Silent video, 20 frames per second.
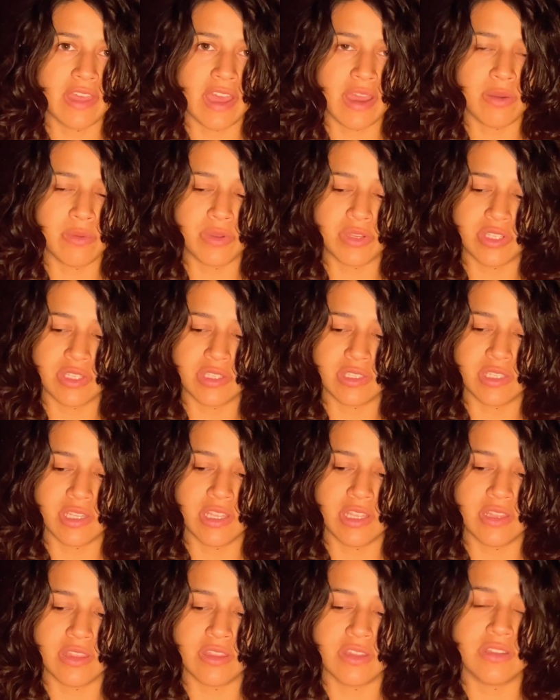that which is
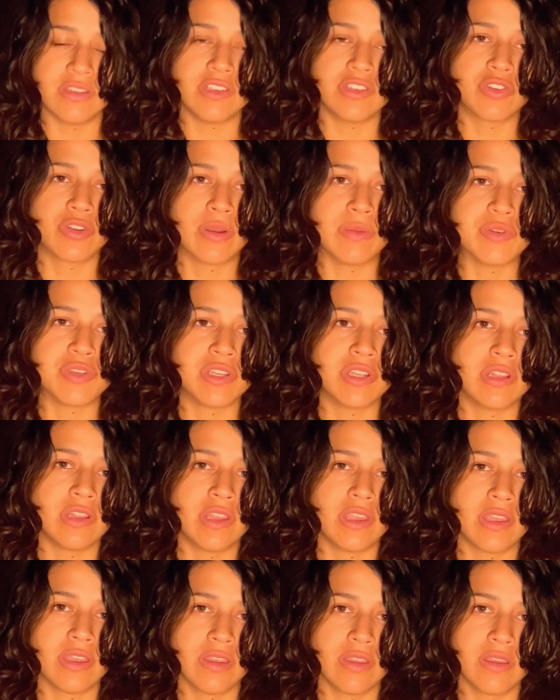in the description
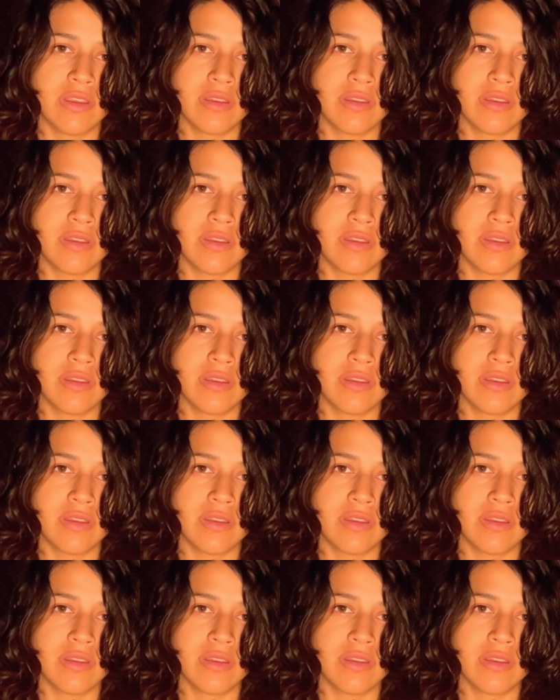link,